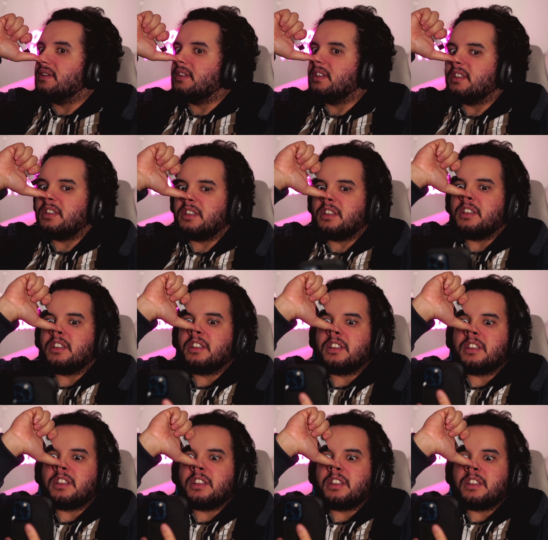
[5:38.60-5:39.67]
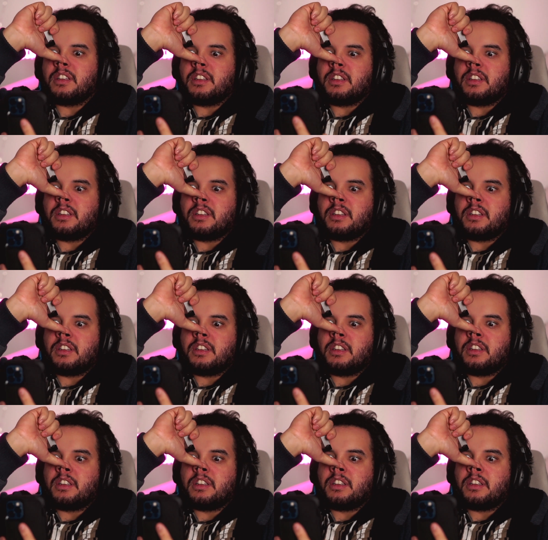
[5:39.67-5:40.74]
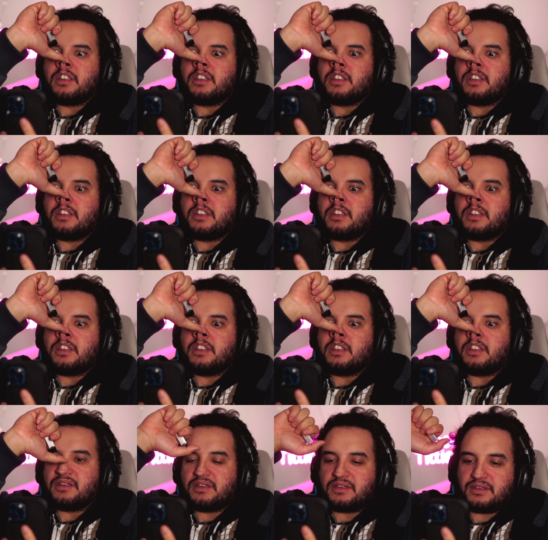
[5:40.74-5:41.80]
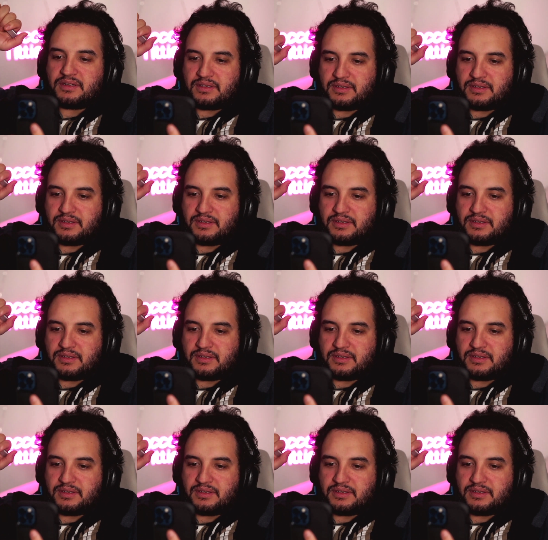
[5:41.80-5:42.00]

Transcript: No one is speaking in this clip.